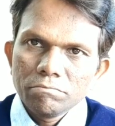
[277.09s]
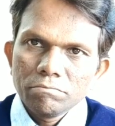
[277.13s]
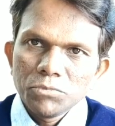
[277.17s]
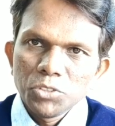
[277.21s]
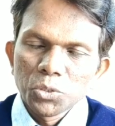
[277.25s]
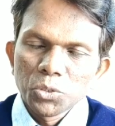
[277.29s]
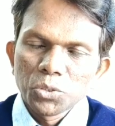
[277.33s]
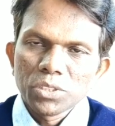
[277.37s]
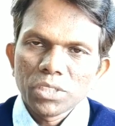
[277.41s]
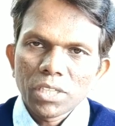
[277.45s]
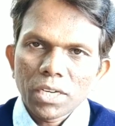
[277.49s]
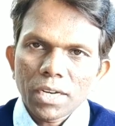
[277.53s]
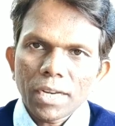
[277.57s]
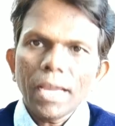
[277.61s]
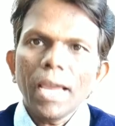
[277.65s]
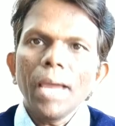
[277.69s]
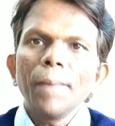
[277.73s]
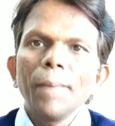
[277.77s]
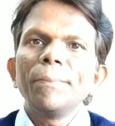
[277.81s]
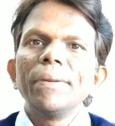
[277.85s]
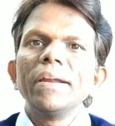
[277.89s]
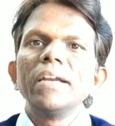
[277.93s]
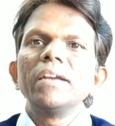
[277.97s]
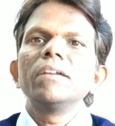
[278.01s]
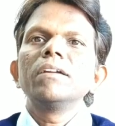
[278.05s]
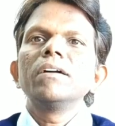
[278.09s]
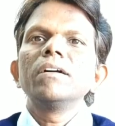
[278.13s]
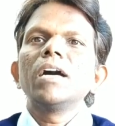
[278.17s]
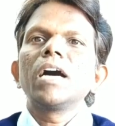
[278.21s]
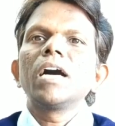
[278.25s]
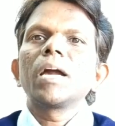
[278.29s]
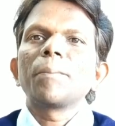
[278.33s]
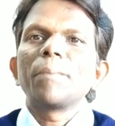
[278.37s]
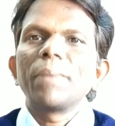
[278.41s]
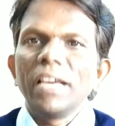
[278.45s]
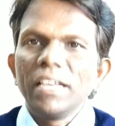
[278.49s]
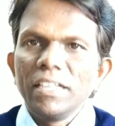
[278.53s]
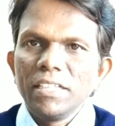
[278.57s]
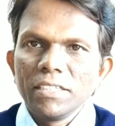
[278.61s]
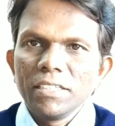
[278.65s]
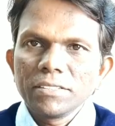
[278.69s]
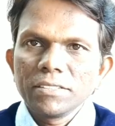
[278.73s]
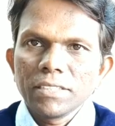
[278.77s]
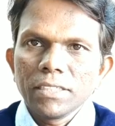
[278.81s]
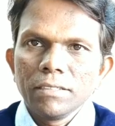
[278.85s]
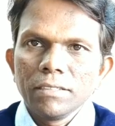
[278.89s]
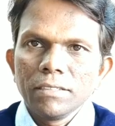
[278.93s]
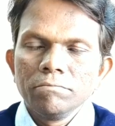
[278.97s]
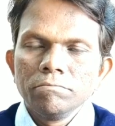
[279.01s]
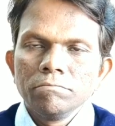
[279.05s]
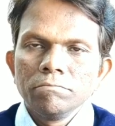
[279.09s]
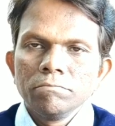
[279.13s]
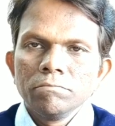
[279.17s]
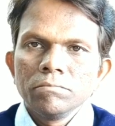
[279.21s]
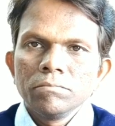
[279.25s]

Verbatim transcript: due to the rapid urbanization,